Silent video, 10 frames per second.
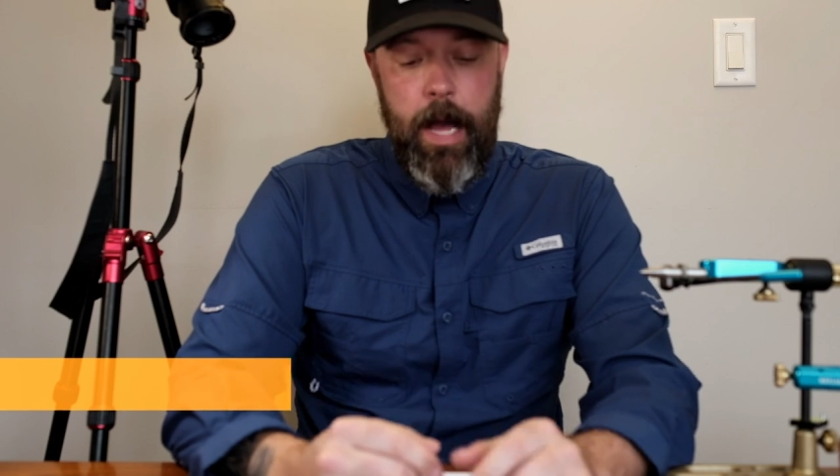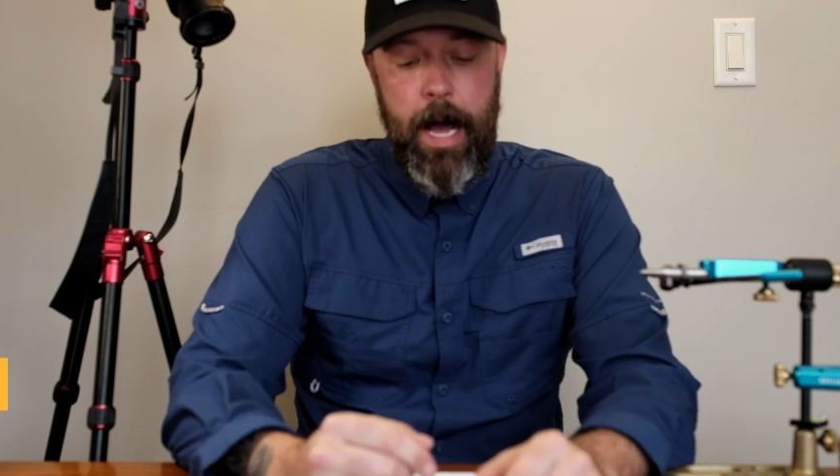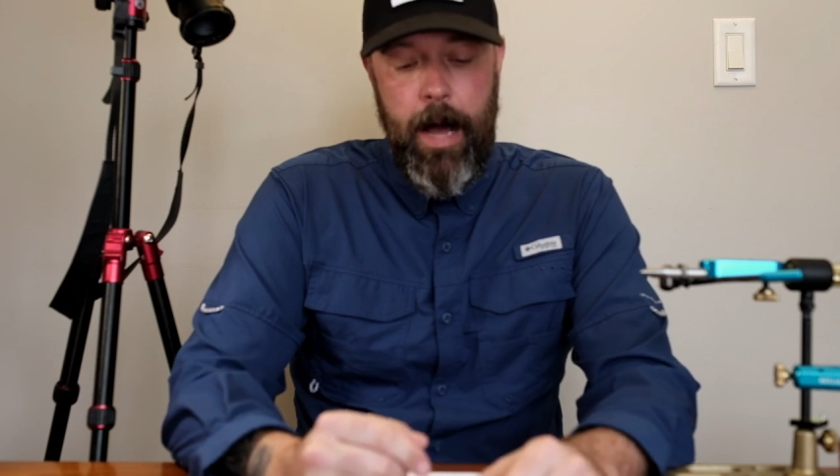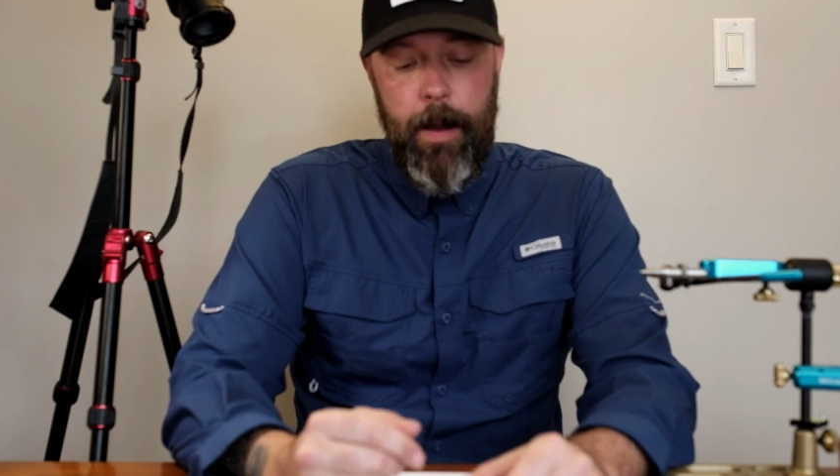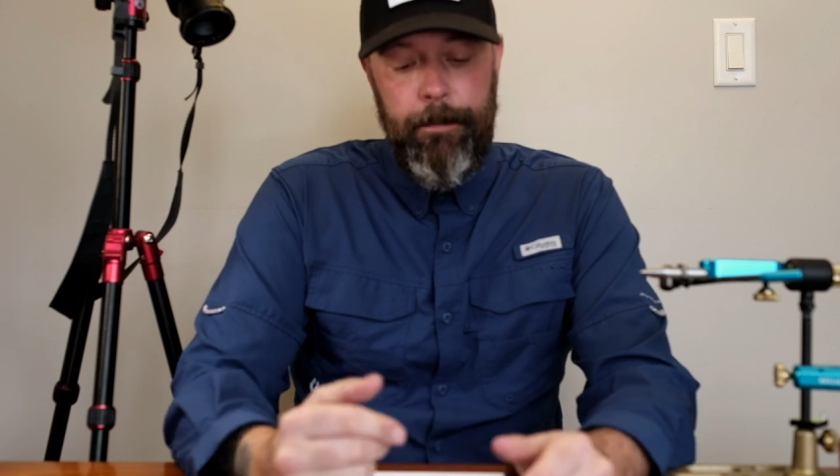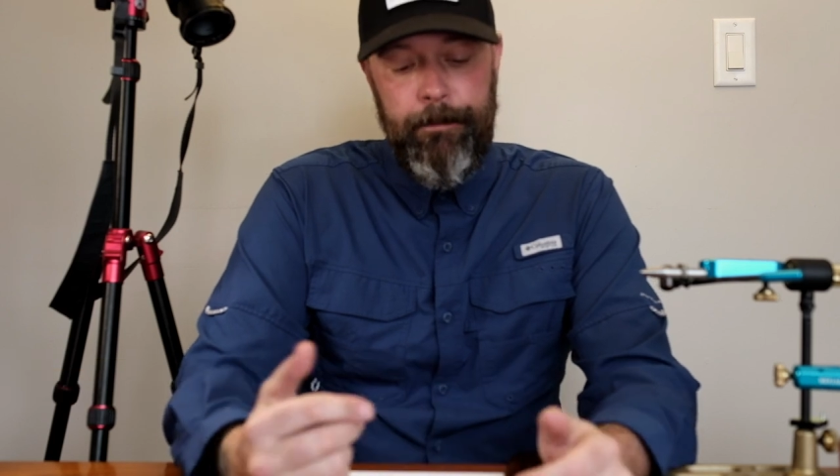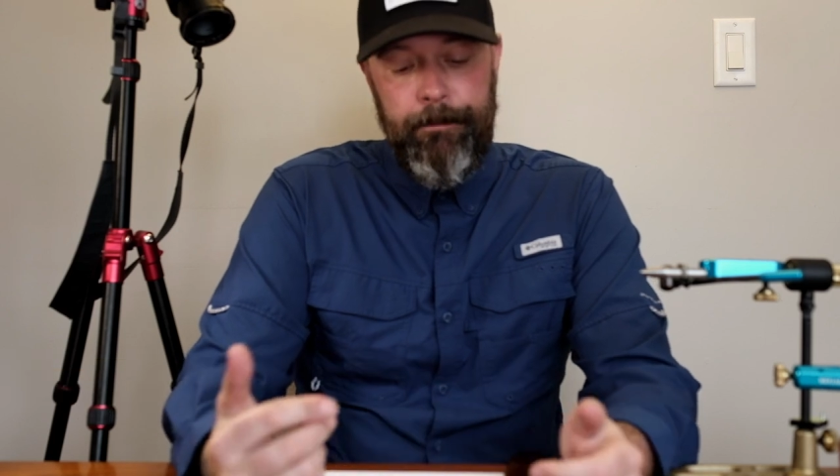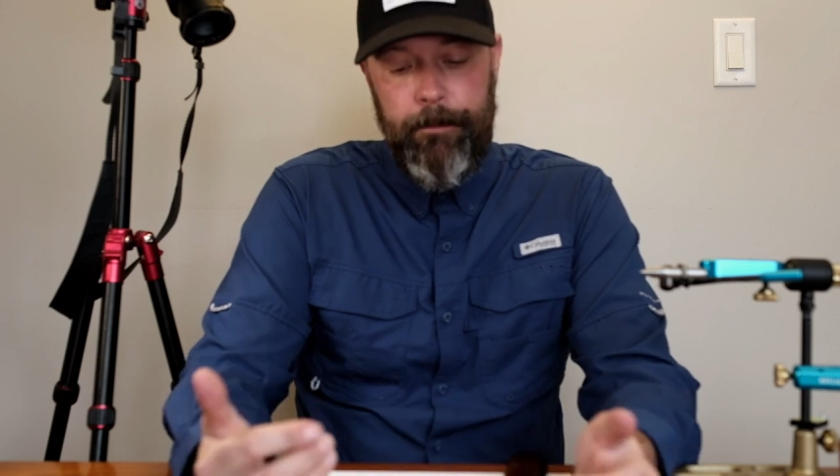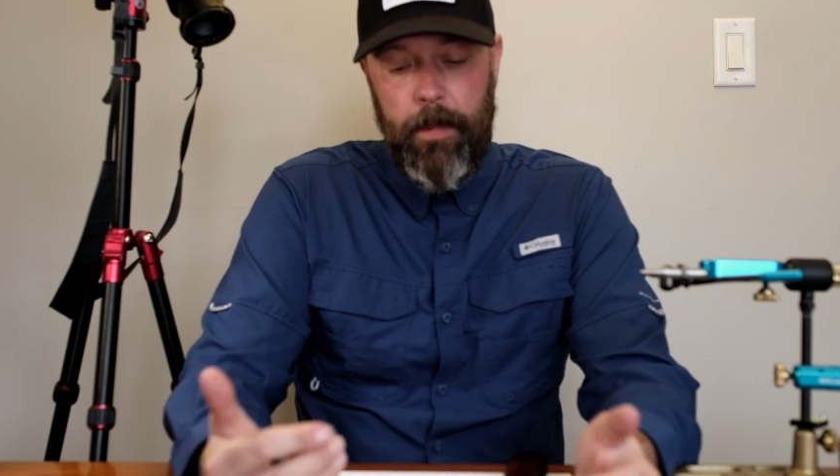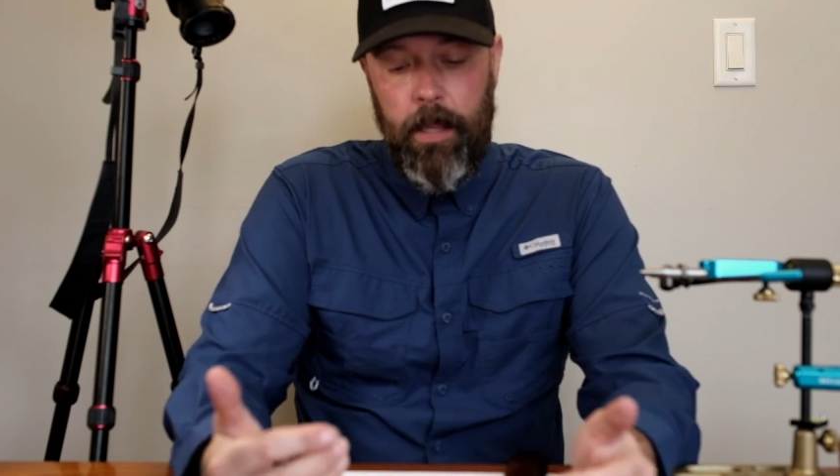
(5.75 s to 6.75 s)

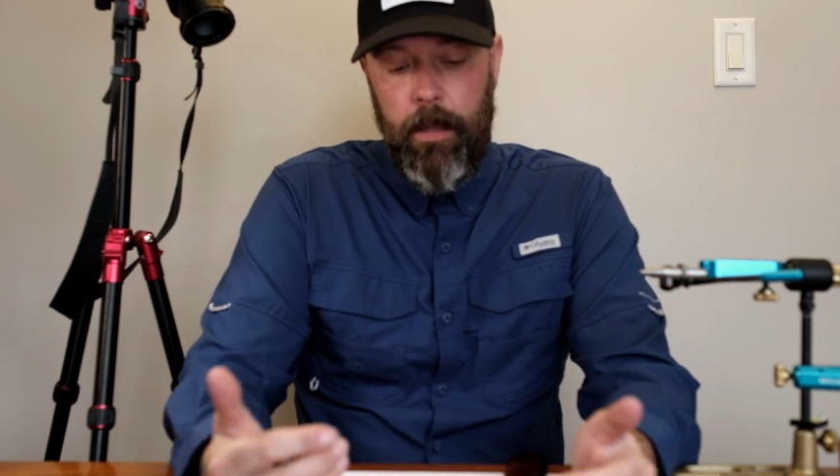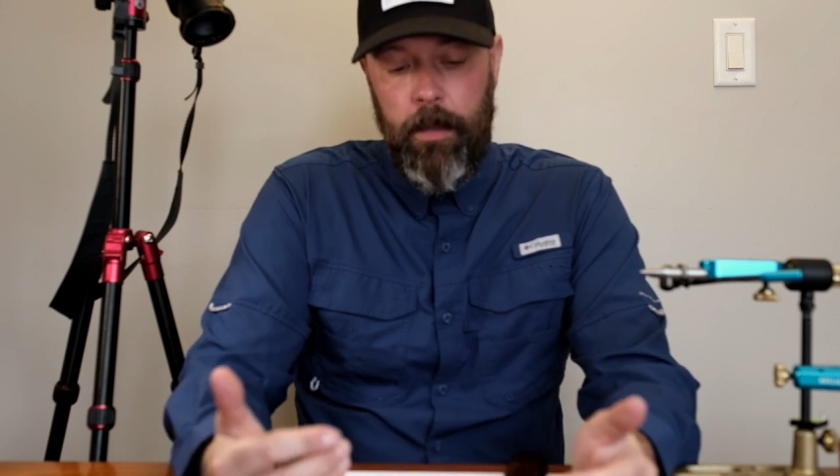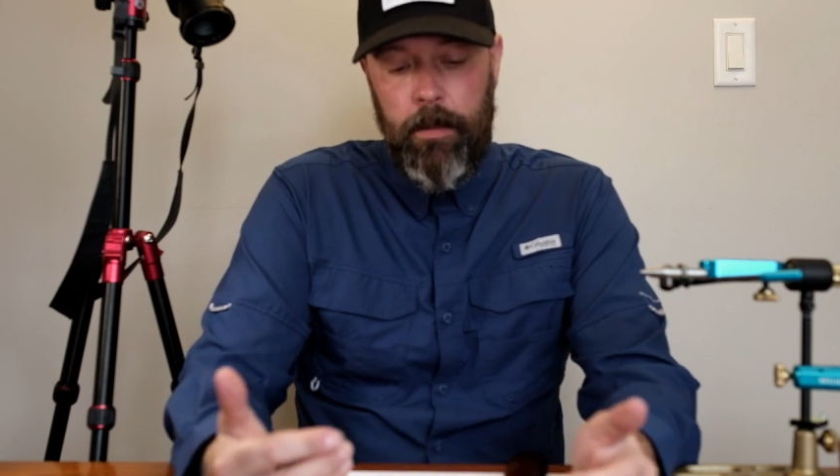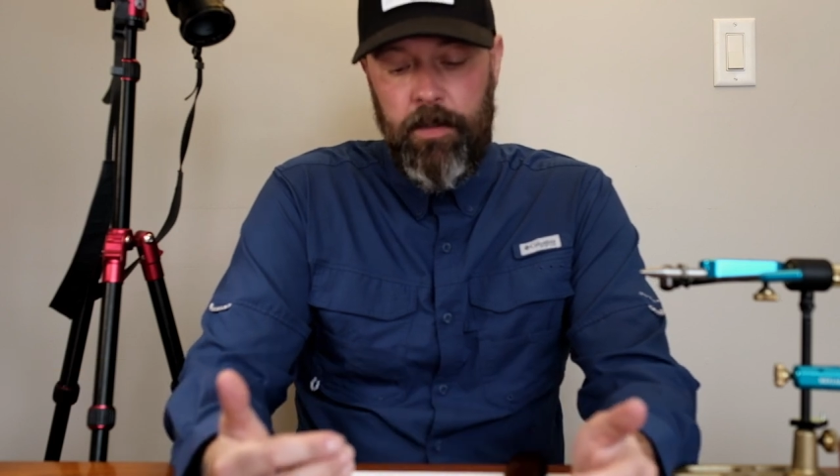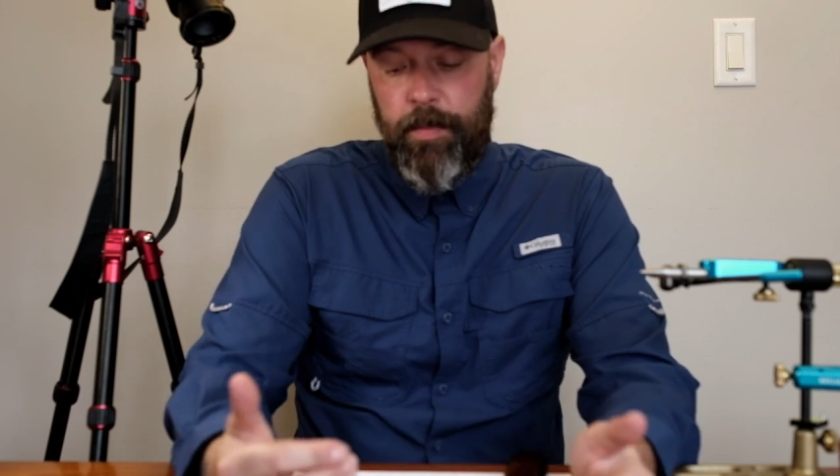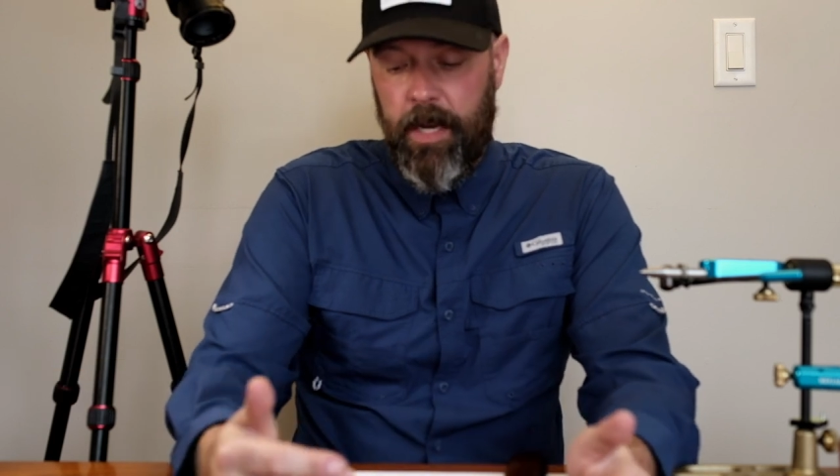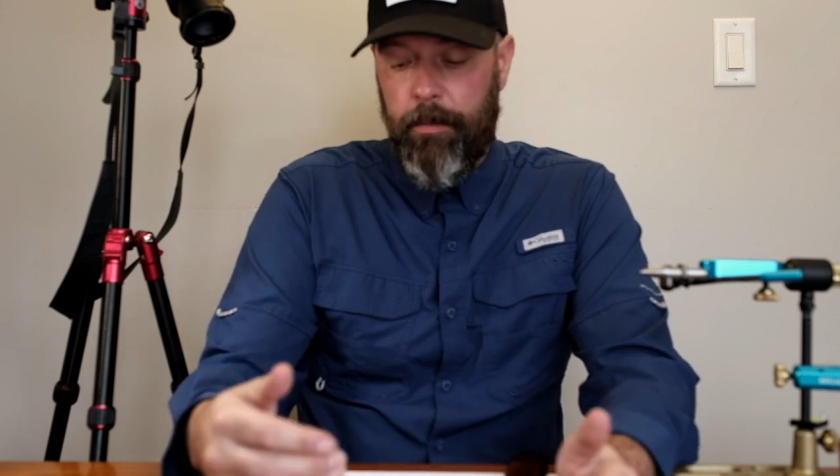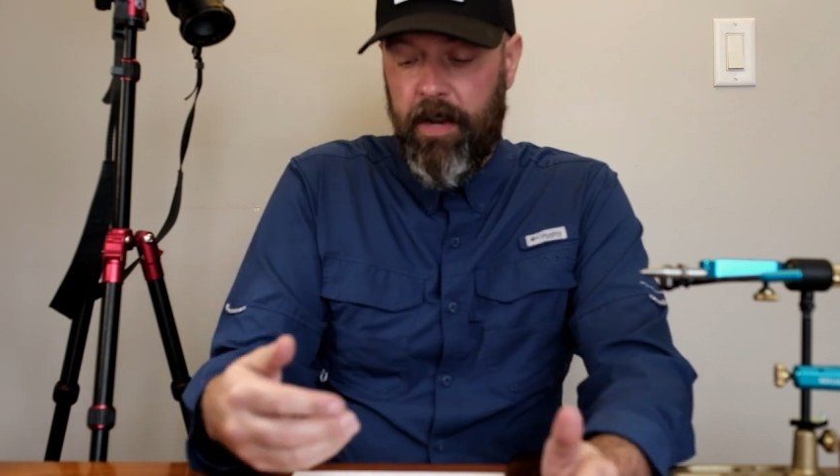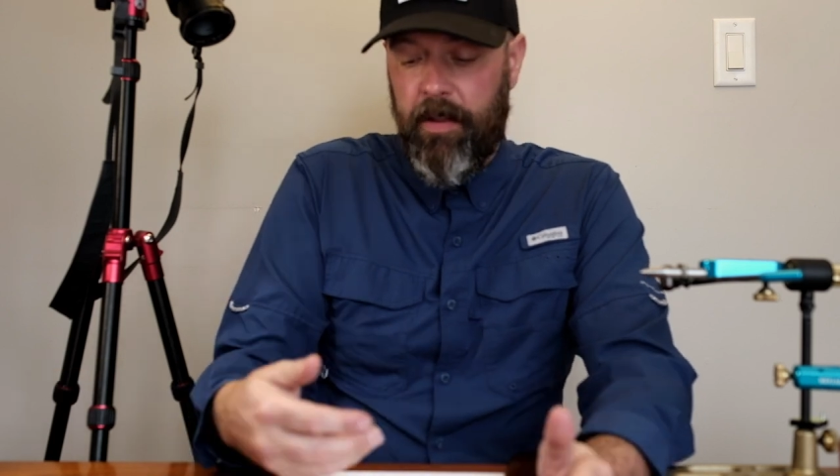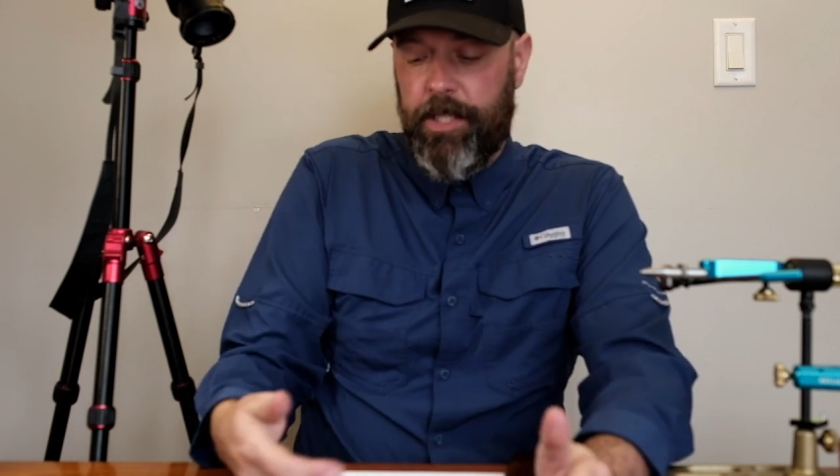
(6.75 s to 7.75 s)
There's been a
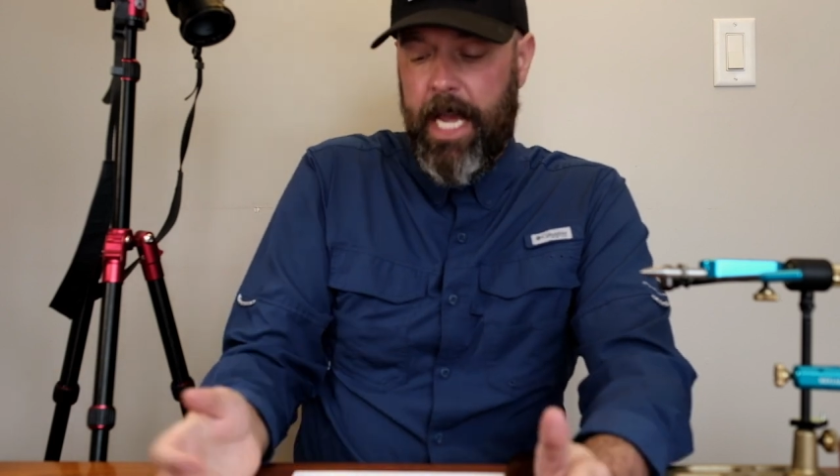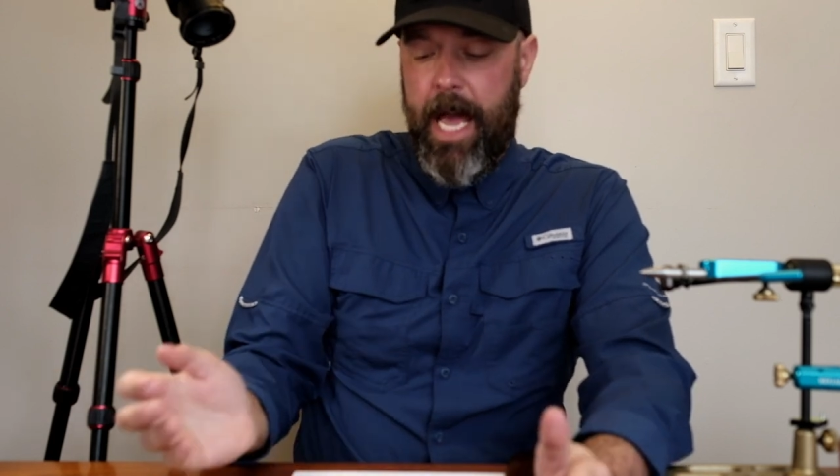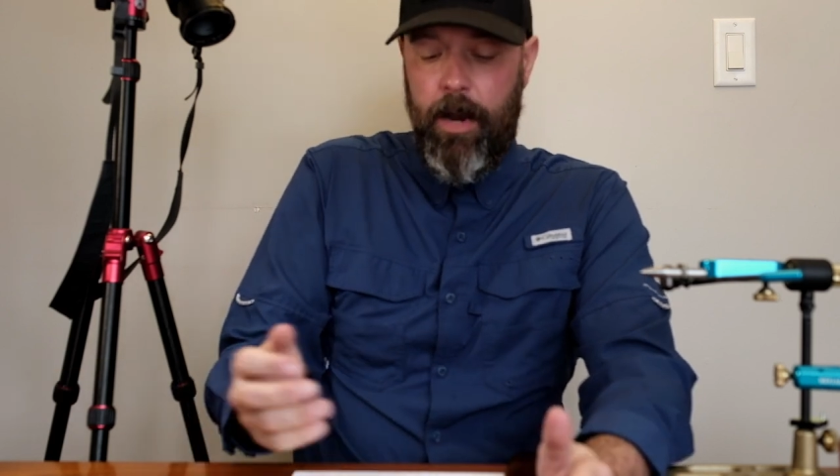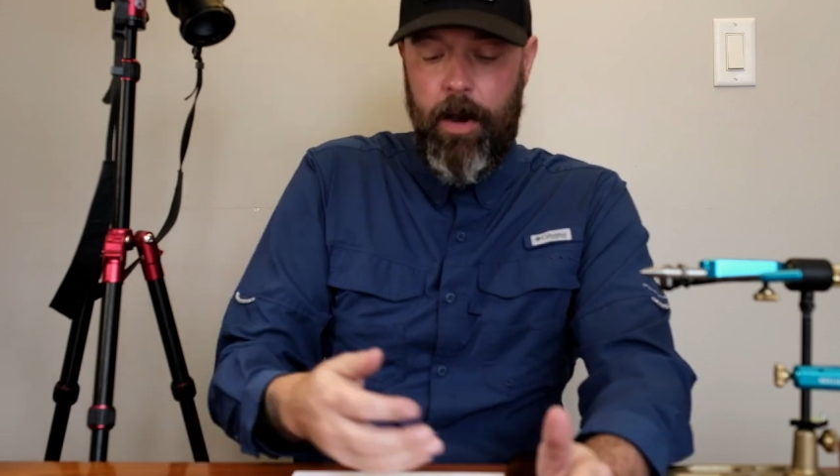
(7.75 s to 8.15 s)
bit of chat